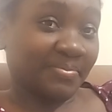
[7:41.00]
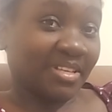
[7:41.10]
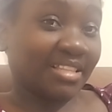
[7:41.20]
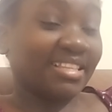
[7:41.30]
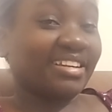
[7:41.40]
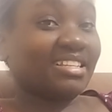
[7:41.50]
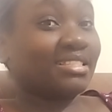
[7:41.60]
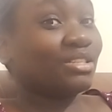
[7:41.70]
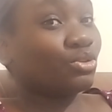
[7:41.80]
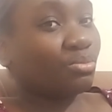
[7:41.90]
there is
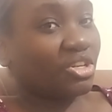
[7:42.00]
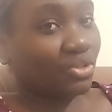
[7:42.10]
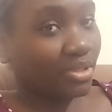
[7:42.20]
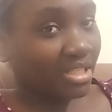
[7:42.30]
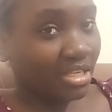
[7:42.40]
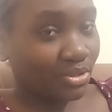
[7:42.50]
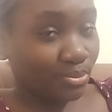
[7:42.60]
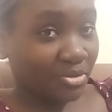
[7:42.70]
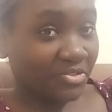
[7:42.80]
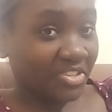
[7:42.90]
intubation needed to
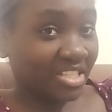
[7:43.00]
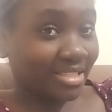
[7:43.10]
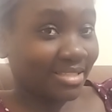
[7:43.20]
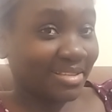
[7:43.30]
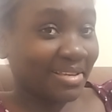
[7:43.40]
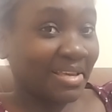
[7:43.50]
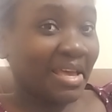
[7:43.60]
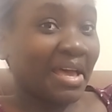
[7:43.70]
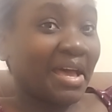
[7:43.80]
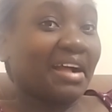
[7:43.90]
be fixed,
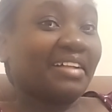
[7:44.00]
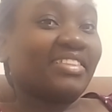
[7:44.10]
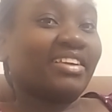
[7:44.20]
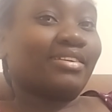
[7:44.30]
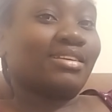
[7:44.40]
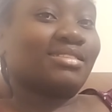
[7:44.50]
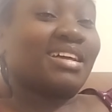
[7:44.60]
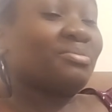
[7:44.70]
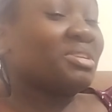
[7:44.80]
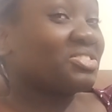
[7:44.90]
there is
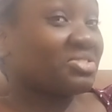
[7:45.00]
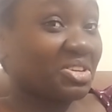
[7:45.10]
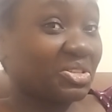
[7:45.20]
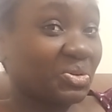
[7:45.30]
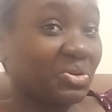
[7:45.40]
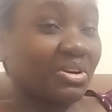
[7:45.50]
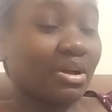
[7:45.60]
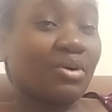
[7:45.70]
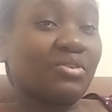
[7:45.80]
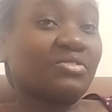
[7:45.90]
administration
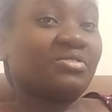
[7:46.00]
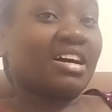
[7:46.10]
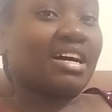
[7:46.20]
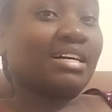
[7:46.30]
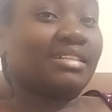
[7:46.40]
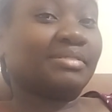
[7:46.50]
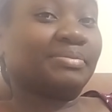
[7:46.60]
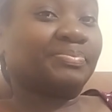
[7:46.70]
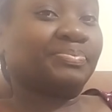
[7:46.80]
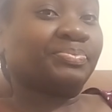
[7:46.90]
of a
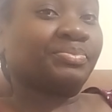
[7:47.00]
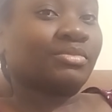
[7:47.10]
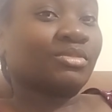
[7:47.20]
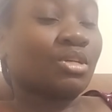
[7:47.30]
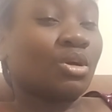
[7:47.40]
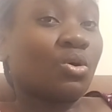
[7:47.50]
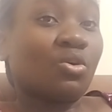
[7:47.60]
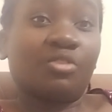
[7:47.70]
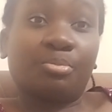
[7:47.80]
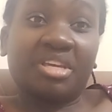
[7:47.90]

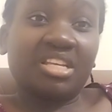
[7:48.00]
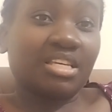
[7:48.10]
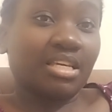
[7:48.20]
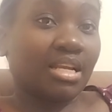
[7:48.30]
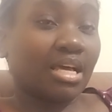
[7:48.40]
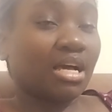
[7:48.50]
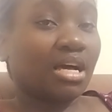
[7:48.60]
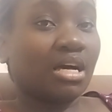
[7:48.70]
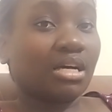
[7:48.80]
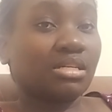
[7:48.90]

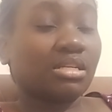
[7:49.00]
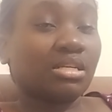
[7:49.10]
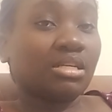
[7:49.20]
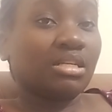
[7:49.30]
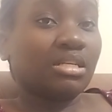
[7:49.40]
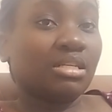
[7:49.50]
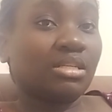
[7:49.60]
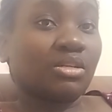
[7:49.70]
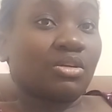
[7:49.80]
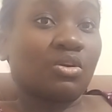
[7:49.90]
painkiller,
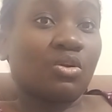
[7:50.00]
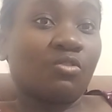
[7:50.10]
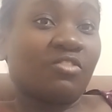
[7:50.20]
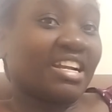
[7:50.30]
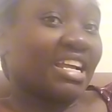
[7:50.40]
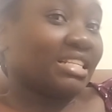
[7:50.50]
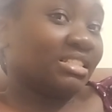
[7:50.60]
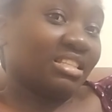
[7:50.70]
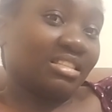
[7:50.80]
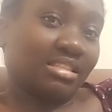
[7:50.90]
of
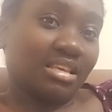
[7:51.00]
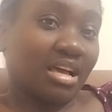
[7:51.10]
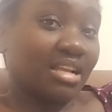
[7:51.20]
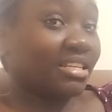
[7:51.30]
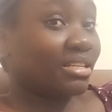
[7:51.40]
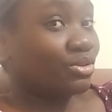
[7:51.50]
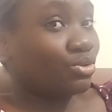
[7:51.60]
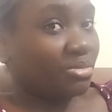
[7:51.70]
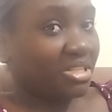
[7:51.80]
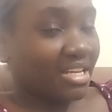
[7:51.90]
analgesia needed to
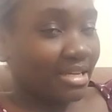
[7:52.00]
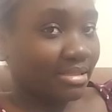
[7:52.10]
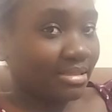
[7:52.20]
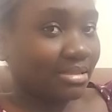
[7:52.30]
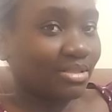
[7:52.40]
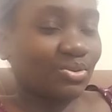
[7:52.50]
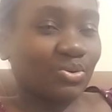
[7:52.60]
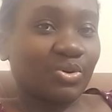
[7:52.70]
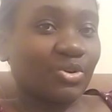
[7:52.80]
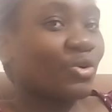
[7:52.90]
be done.
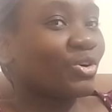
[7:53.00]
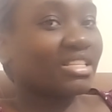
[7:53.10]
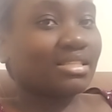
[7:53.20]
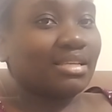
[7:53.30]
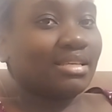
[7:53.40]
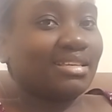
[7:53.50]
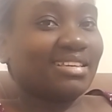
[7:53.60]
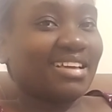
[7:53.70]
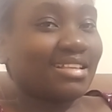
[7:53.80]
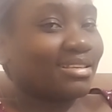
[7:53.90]
So
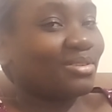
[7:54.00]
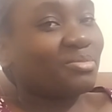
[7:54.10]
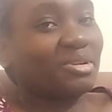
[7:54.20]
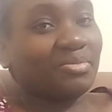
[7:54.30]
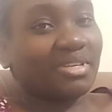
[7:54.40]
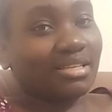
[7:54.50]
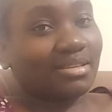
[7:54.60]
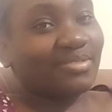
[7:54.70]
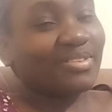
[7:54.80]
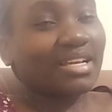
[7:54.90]
honestly, as a human being,
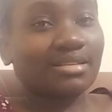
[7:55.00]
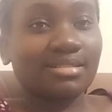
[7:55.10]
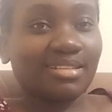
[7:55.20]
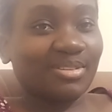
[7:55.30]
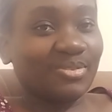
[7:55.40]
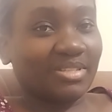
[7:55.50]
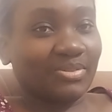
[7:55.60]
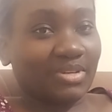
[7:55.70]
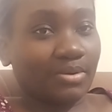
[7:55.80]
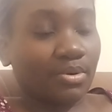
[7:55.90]
we can't really do it
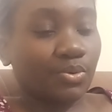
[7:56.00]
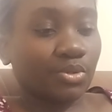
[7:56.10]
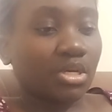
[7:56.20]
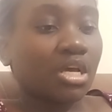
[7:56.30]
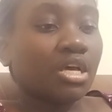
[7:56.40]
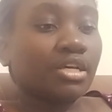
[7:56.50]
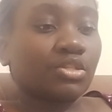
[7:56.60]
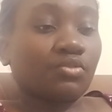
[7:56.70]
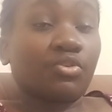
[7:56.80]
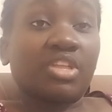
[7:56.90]
on our own.
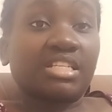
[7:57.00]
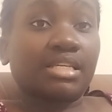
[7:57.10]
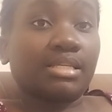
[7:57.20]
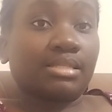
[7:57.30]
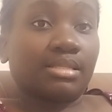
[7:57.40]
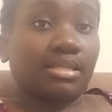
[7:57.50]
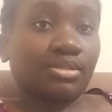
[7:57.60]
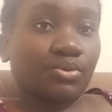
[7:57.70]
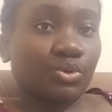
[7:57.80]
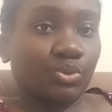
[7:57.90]
So for that case, let's
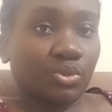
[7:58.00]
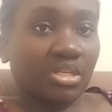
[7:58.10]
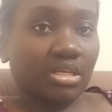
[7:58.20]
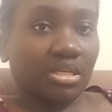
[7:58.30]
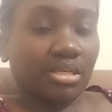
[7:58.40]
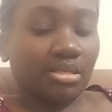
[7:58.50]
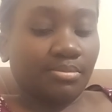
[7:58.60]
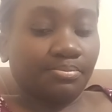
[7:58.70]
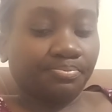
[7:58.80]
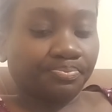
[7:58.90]
go to the
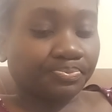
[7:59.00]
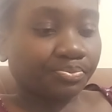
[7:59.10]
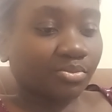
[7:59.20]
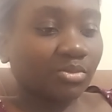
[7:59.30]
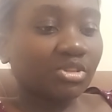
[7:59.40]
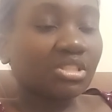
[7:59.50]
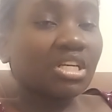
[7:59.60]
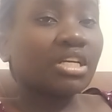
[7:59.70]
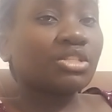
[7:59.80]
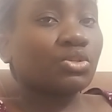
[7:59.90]

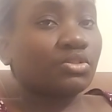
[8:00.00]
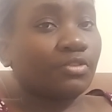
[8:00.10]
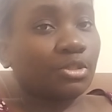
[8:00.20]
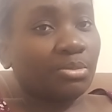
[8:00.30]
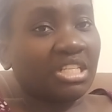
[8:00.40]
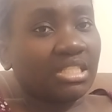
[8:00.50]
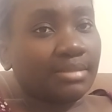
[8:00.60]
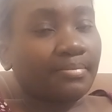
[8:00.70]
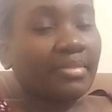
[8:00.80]
reasons for splinting.